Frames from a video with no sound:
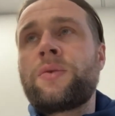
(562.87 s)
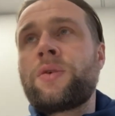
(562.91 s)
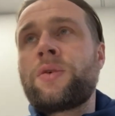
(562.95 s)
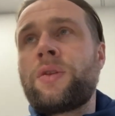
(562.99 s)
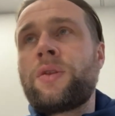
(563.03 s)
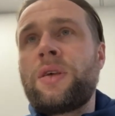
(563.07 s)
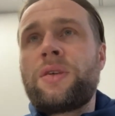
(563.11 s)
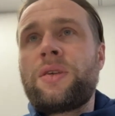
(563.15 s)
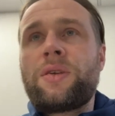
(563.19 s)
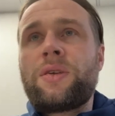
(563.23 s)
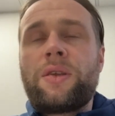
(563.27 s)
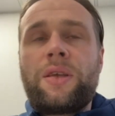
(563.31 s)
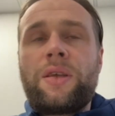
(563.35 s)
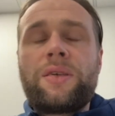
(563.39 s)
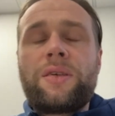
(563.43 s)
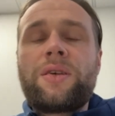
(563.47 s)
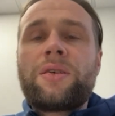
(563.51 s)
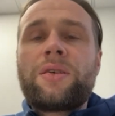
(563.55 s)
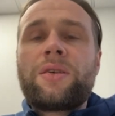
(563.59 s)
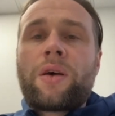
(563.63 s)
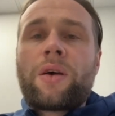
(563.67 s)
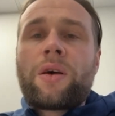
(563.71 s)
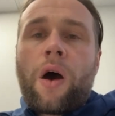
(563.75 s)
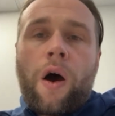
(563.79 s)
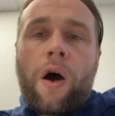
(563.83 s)
So this
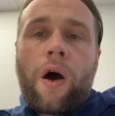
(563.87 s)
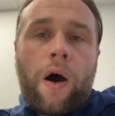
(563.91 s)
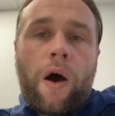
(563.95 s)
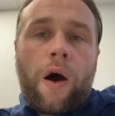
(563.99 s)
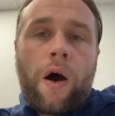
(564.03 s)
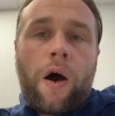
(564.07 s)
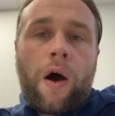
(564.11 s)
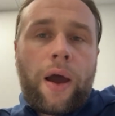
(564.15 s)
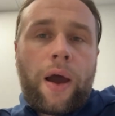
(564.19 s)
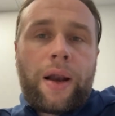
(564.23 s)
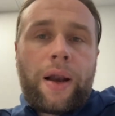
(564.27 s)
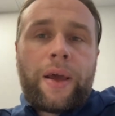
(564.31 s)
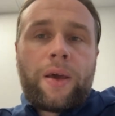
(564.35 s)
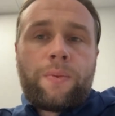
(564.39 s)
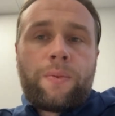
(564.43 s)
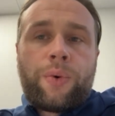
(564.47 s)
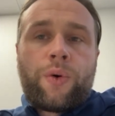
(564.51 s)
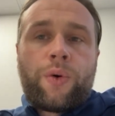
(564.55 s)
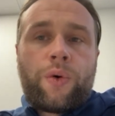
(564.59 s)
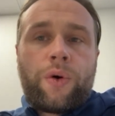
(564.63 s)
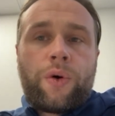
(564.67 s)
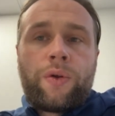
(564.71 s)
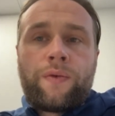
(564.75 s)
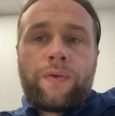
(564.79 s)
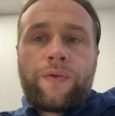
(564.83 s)
is highly
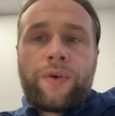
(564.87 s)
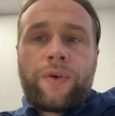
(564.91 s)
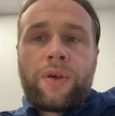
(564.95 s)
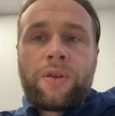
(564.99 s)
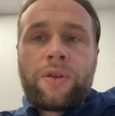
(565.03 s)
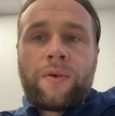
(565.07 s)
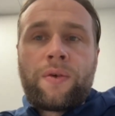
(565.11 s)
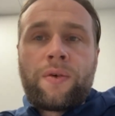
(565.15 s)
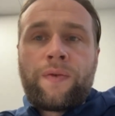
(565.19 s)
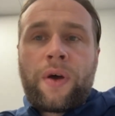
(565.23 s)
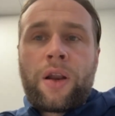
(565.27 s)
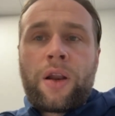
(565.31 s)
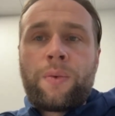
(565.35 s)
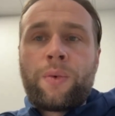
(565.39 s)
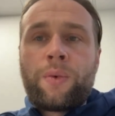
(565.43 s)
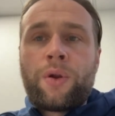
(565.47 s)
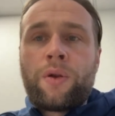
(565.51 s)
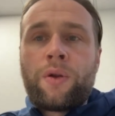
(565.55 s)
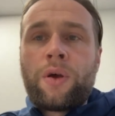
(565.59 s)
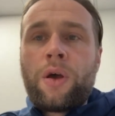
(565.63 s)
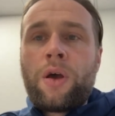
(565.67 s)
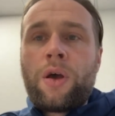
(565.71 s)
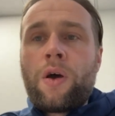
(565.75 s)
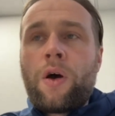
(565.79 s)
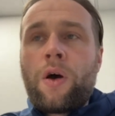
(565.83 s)
important for the development
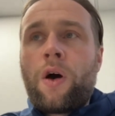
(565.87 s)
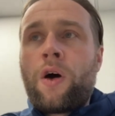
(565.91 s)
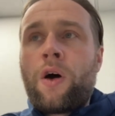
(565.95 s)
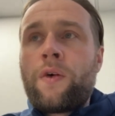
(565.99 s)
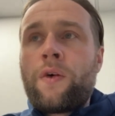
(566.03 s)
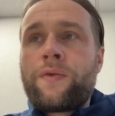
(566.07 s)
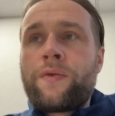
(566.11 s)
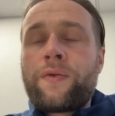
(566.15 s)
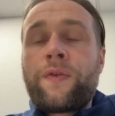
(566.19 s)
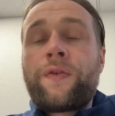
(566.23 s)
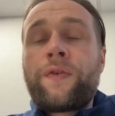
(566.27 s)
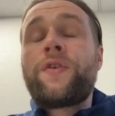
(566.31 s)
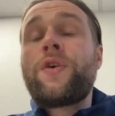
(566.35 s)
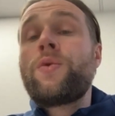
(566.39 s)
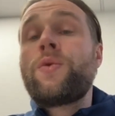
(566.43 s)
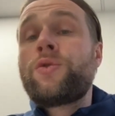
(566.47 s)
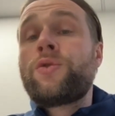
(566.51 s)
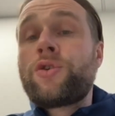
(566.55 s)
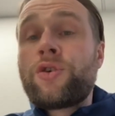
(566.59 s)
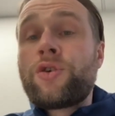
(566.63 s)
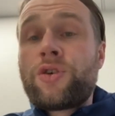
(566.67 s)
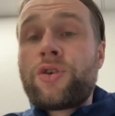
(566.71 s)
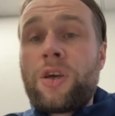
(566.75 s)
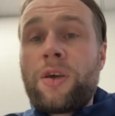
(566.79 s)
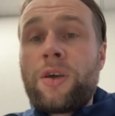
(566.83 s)
of future
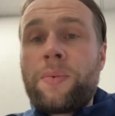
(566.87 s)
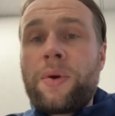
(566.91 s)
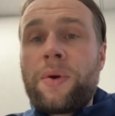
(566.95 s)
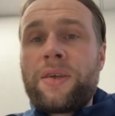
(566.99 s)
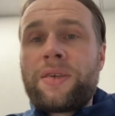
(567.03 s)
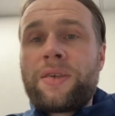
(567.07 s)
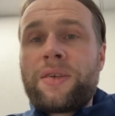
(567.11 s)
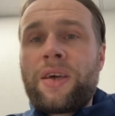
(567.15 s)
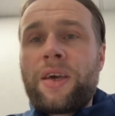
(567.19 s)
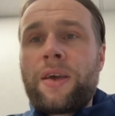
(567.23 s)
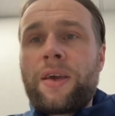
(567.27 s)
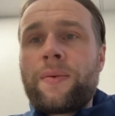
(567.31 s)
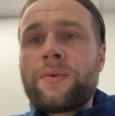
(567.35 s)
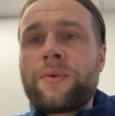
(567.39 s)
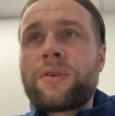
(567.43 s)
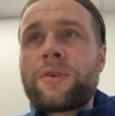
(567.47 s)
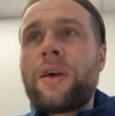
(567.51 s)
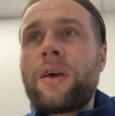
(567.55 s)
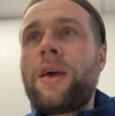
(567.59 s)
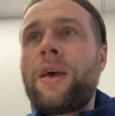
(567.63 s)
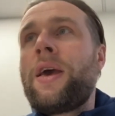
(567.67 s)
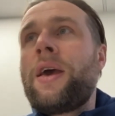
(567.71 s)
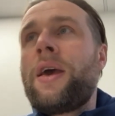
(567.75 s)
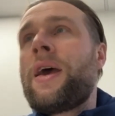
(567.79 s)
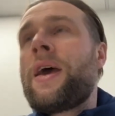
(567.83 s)
GB teams.
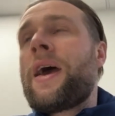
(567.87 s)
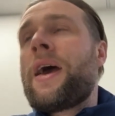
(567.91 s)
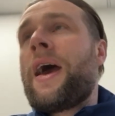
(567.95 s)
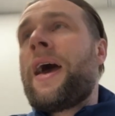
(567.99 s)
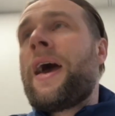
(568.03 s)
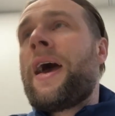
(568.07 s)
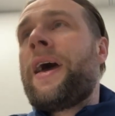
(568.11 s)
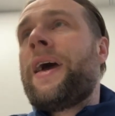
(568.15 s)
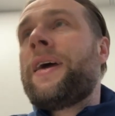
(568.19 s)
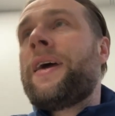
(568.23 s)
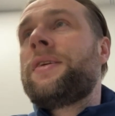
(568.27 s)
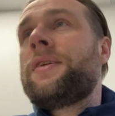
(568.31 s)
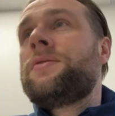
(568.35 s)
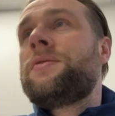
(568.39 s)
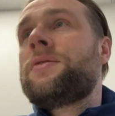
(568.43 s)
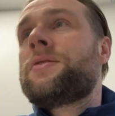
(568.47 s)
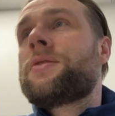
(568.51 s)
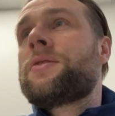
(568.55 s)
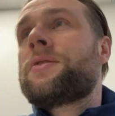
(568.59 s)
And